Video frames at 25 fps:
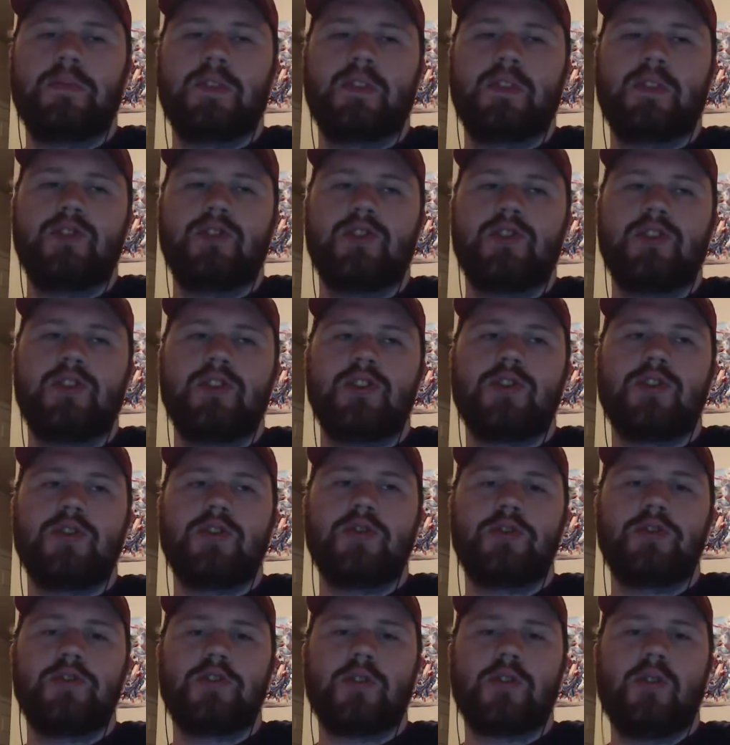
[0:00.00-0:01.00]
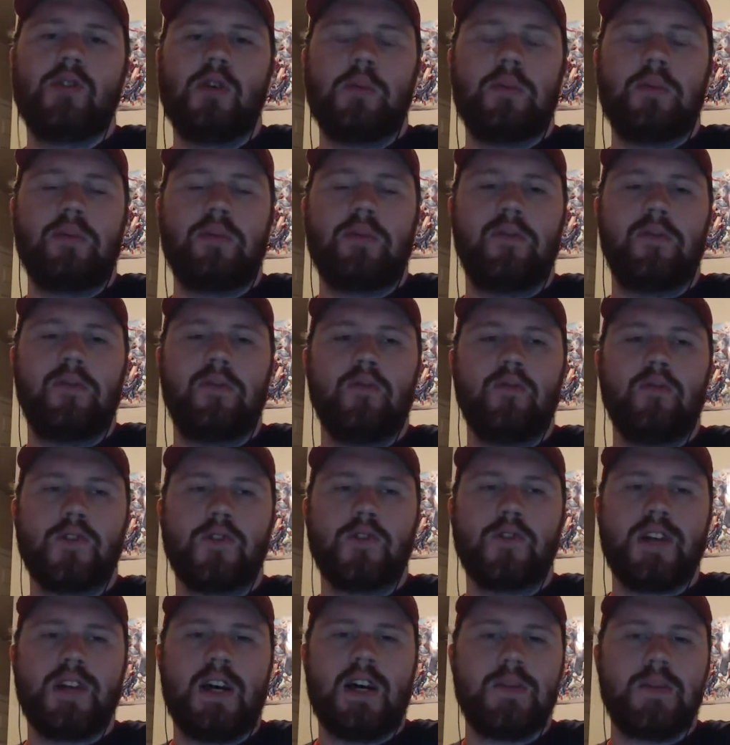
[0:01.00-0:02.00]
she should show up a few more
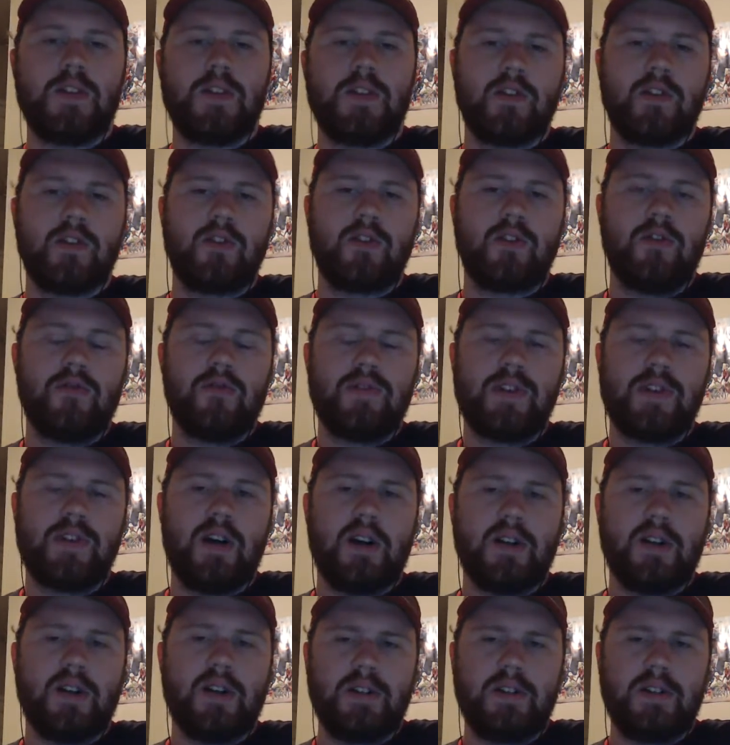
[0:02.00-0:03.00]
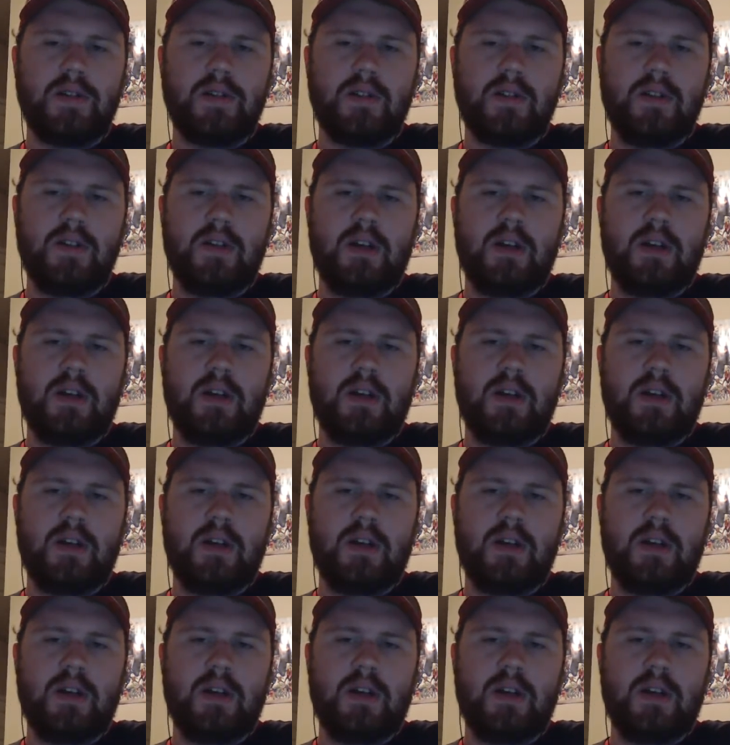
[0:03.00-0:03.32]
times in the Clone Saga,